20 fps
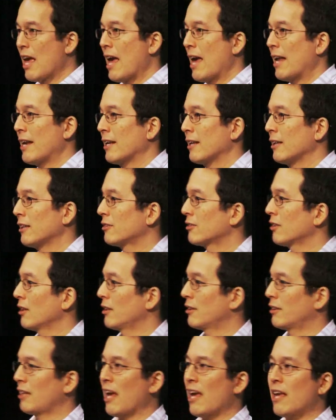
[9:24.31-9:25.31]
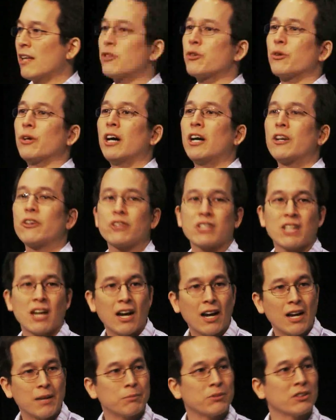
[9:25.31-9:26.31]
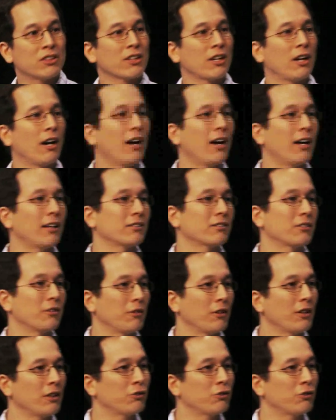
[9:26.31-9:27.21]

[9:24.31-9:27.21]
And it's 10 to 100 times the cost.